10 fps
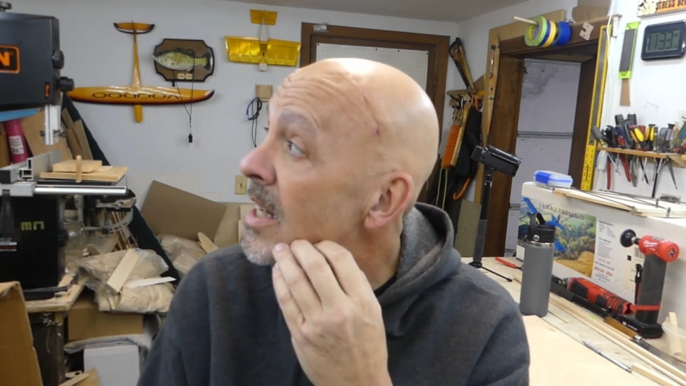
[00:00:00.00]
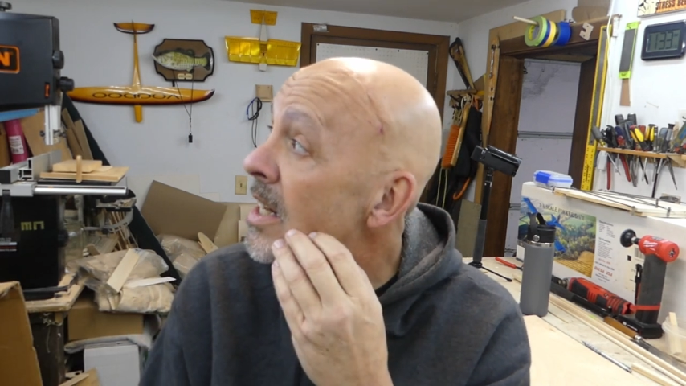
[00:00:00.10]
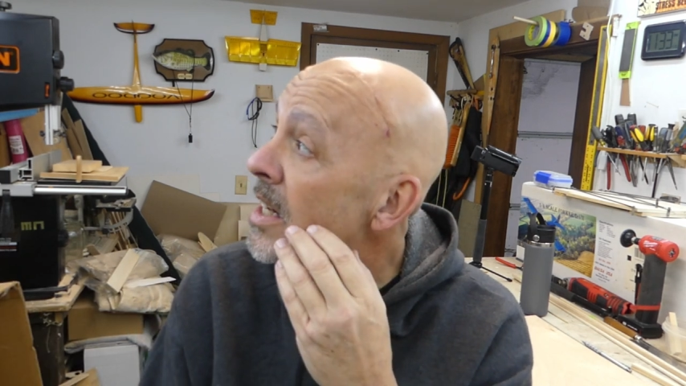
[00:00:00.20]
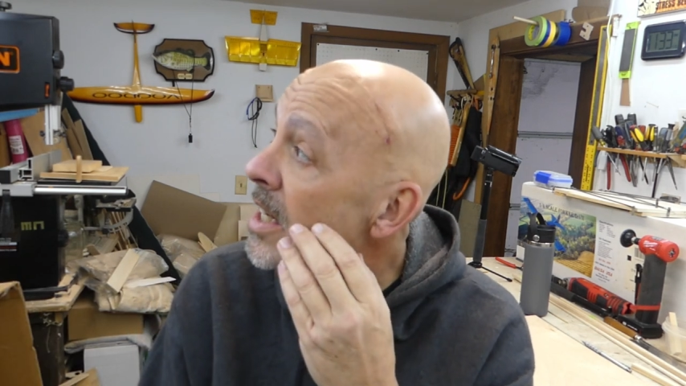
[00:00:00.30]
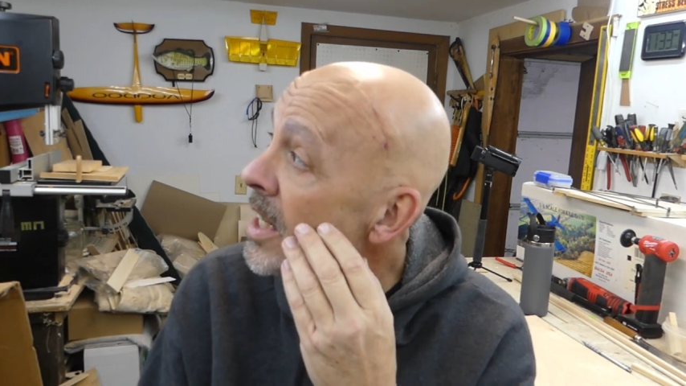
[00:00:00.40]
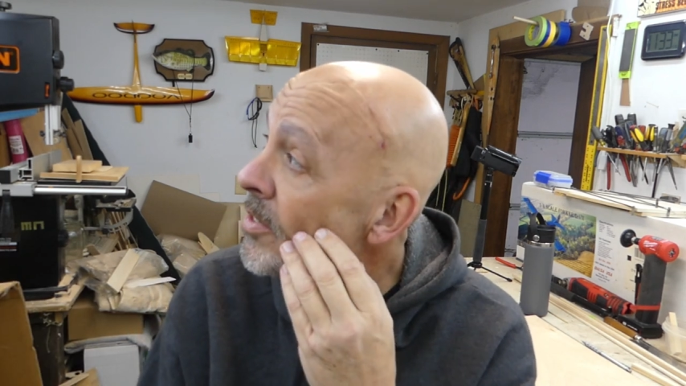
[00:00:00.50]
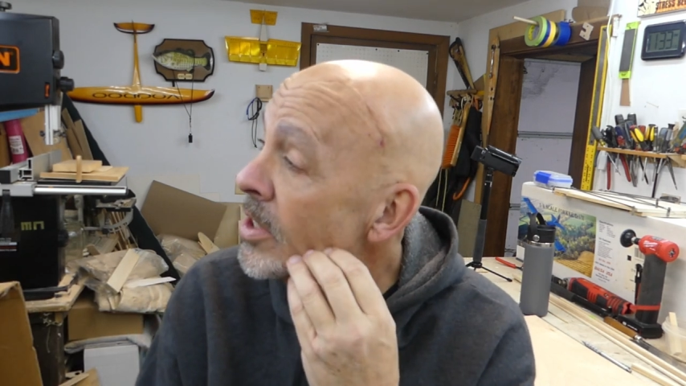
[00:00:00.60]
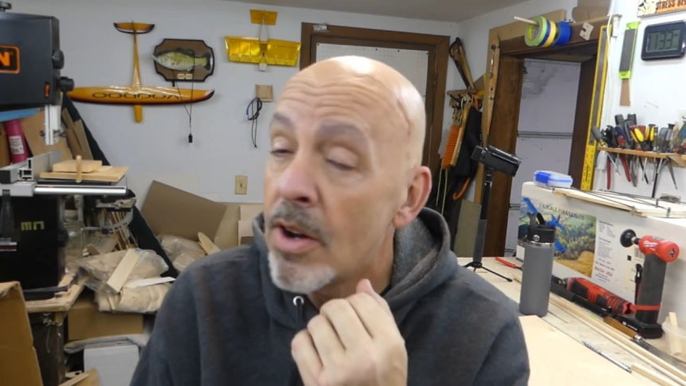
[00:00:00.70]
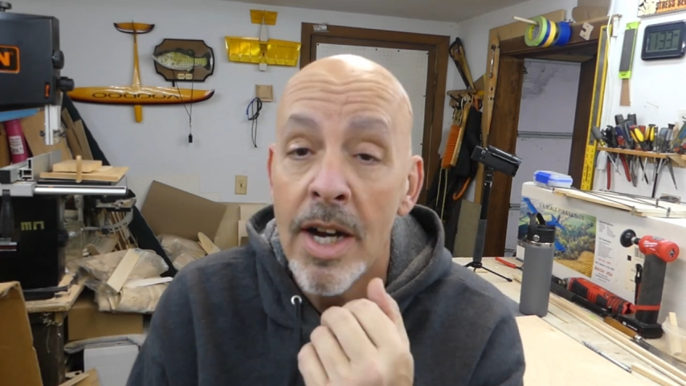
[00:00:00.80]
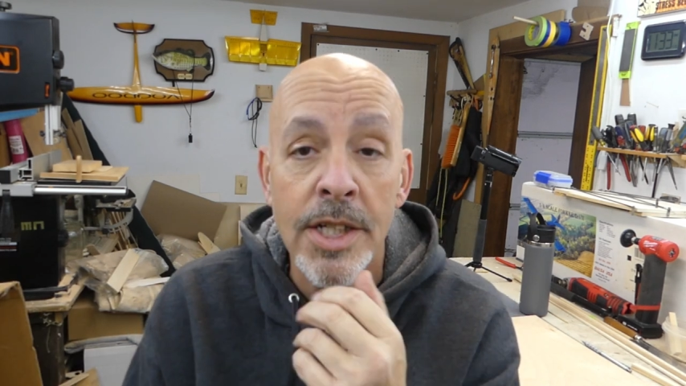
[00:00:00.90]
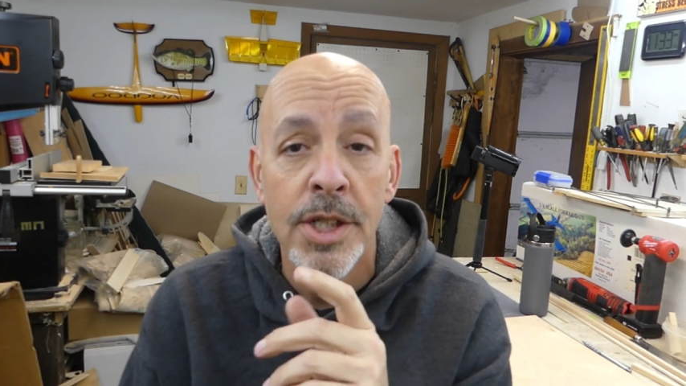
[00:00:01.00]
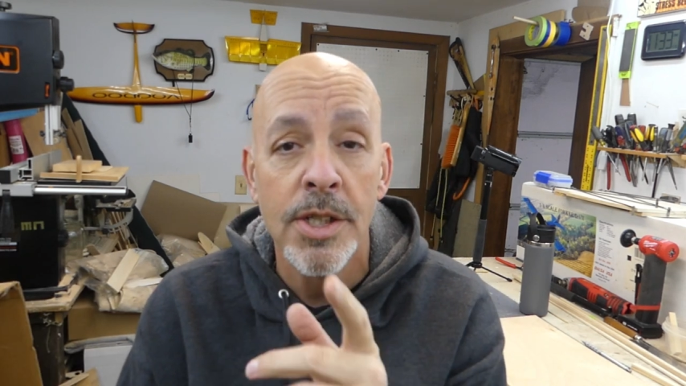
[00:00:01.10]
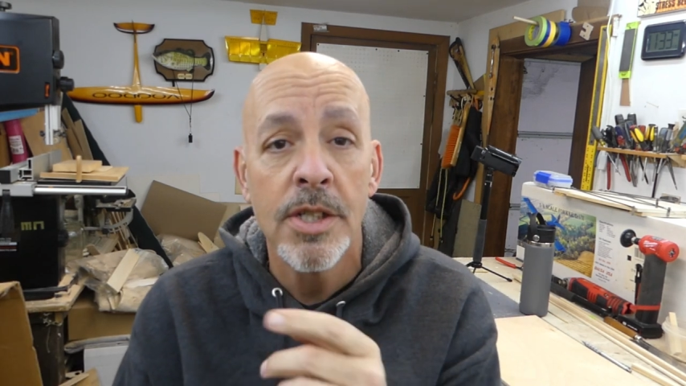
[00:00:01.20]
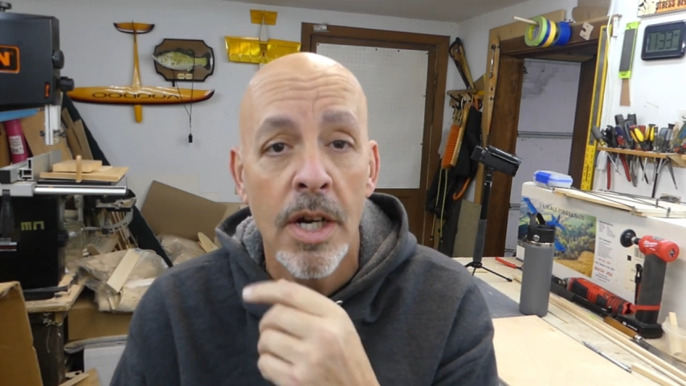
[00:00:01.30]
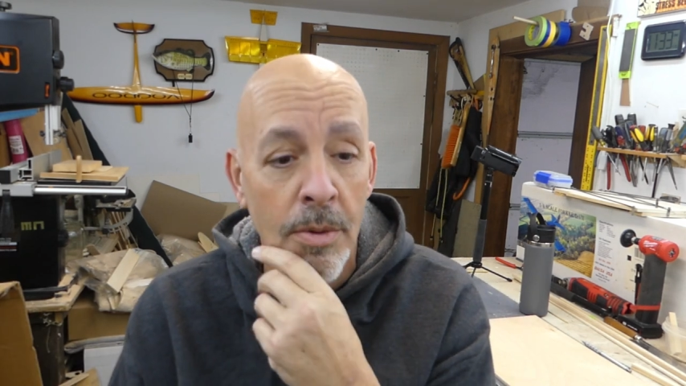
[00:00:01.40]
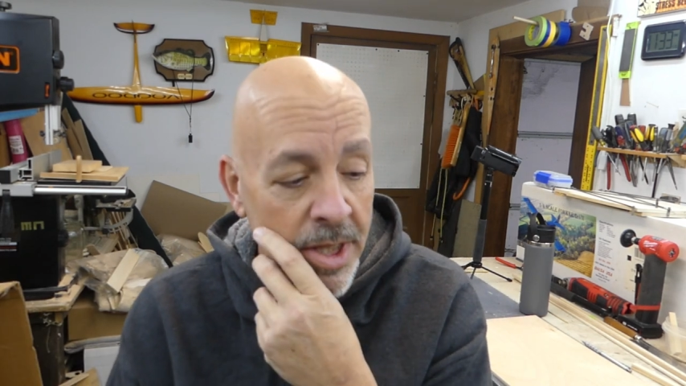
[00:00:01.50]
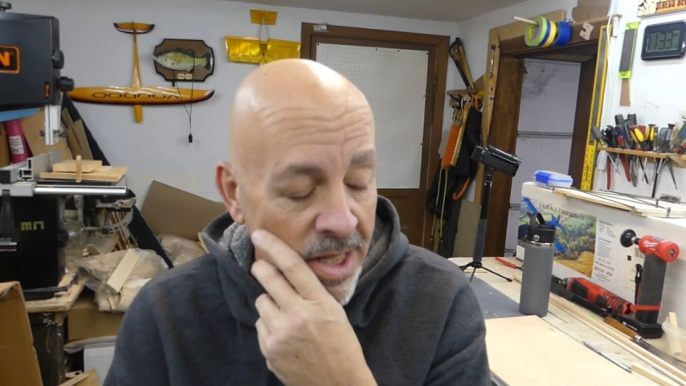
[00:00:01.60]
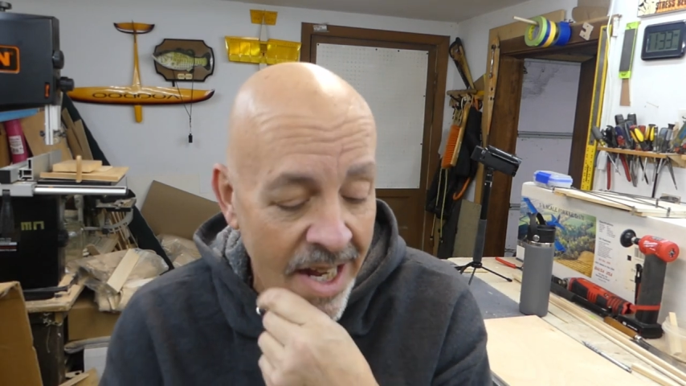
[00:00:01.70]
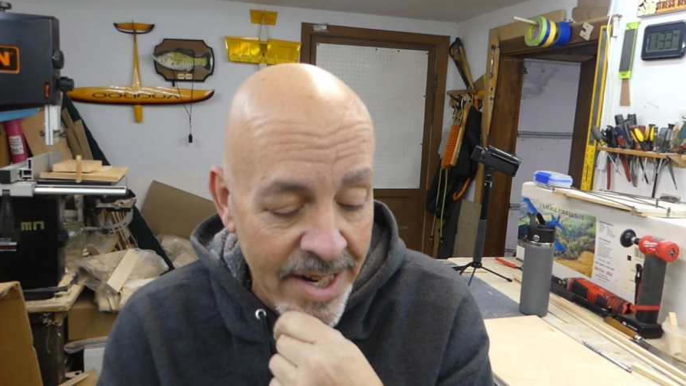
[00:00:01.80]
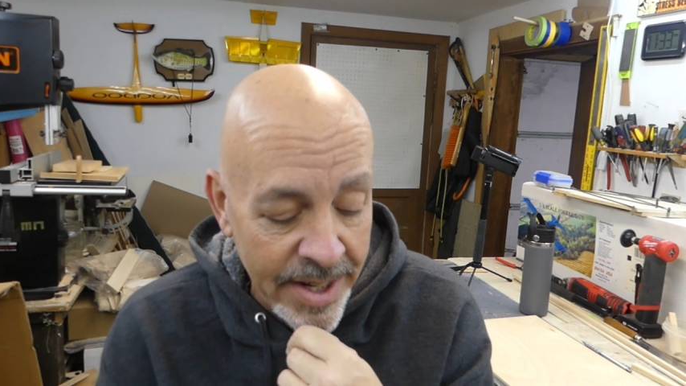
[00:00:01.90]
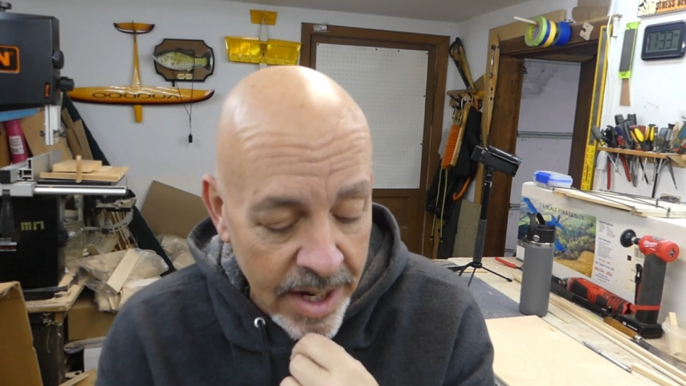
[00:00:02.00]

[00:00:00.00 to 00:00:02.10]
and even though I should start with the landing